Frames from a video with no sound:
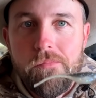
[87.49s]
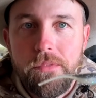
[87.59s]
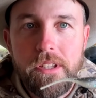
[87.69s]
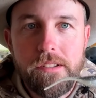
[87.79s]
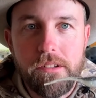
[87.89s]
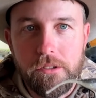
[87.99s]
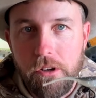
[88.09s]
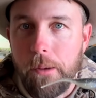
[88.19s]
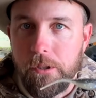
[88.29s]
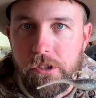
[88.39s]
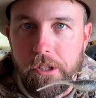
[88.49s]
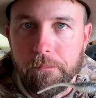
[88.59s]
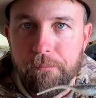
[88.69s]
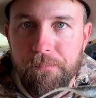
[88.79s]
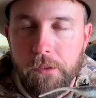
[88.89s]
This is a crappie jig.
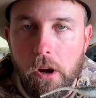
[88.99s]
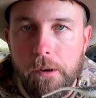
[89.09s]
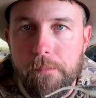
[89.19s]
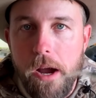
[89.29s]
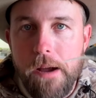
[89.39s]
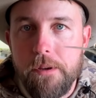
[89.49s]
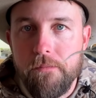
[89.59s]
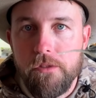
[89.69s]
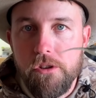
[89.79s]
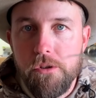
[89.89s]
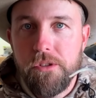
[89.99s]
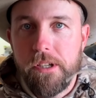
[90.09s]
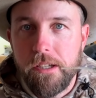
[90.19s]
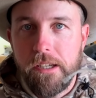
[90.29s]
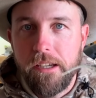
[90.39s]
All right. I've been
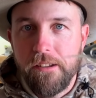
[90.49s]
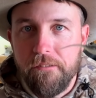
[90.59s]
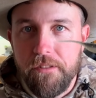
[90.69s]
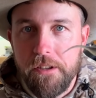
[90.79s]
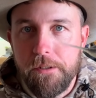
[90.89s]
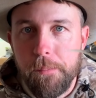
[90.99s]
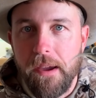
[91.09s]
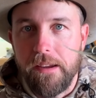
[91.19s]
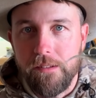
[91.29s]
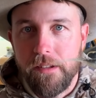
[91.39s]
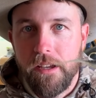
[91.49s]
using this bait,